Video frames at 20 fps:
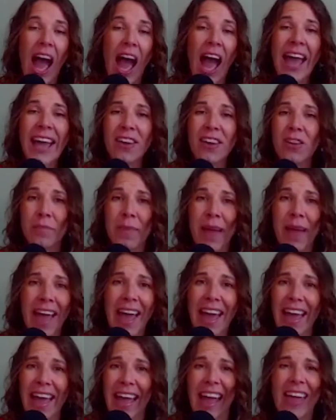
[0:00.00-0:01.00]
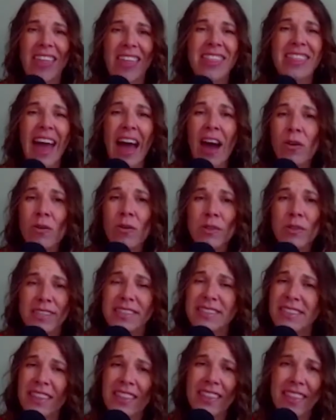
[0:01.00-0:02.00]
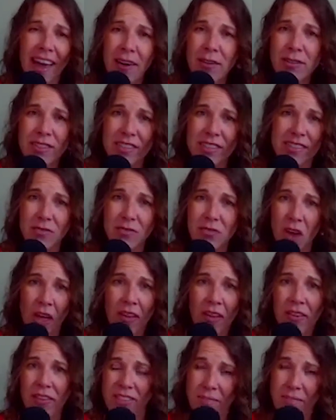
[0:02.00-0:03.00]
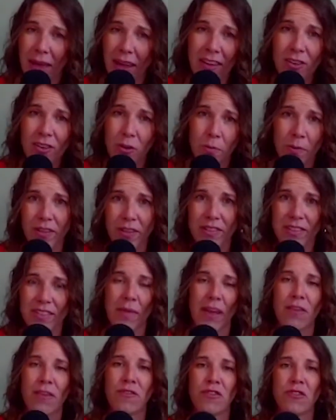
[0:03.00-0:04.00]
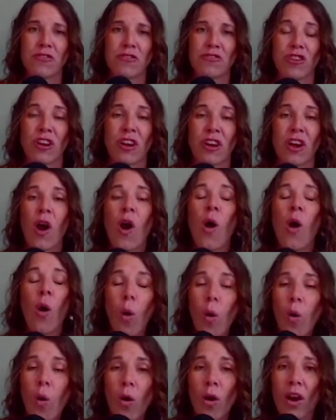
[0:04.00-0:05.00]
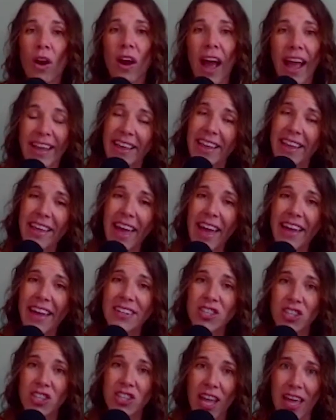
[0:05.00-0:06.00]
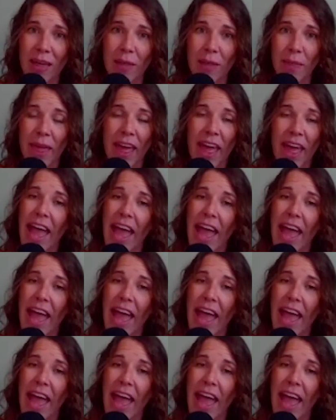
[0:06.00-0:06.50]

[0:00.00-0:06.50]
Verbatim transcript: I could pay thousands and thousands of dollars in medical bills in my future, or I can get in shape.